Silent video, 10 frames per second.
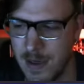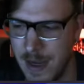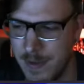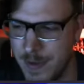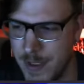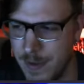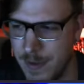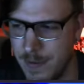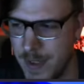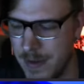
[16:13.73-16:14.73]
7.30, I would do
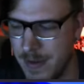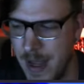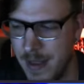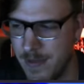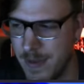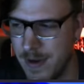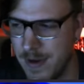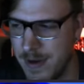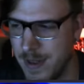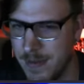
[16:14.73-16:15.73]
it, but not three
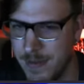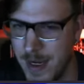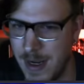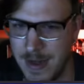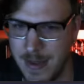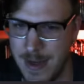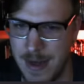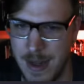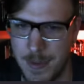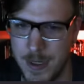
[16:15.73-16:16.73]
thirty. No, it's
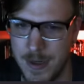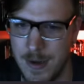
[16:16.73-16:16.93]
not happening.